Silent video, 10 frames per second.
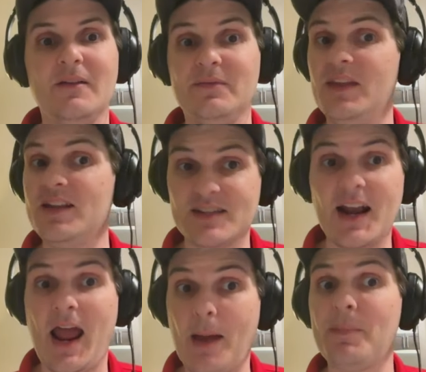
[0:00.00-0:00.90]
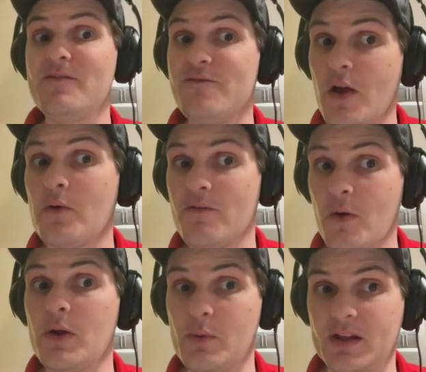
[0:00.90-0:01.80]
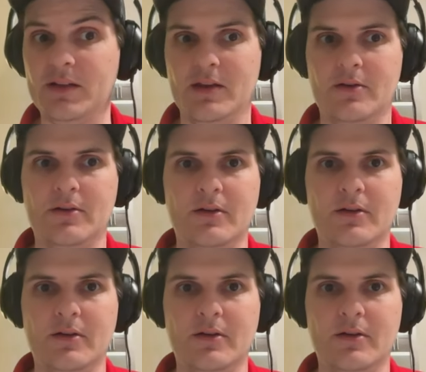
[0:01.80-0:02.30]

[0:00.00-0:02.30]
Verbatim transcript: It's going to happen very, very quickly here.